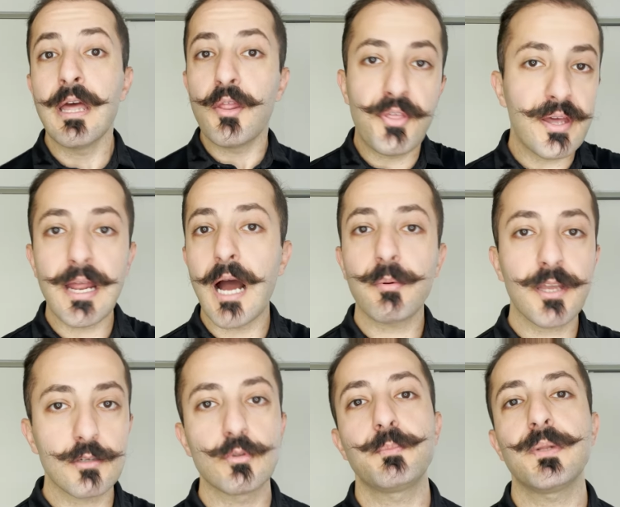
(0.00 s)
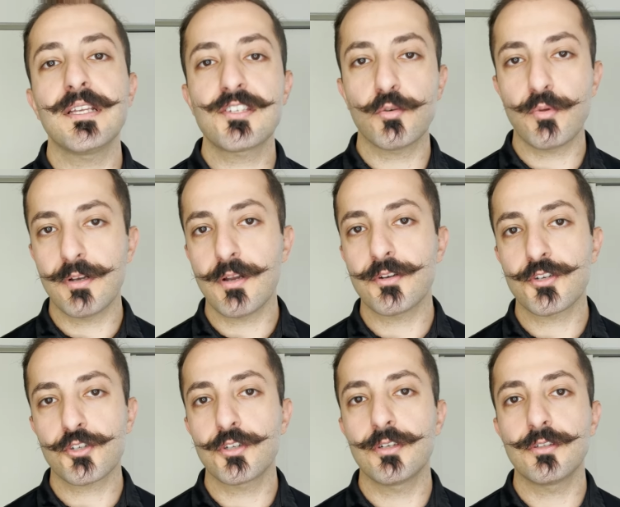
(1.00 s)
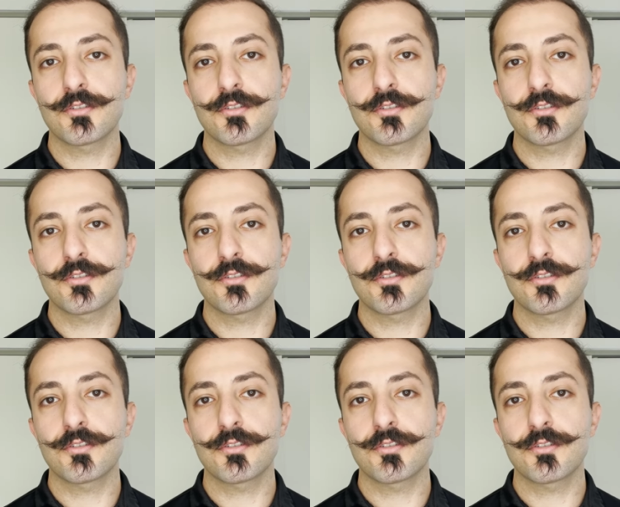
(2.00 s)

then I'm gonna replace it with another shirt or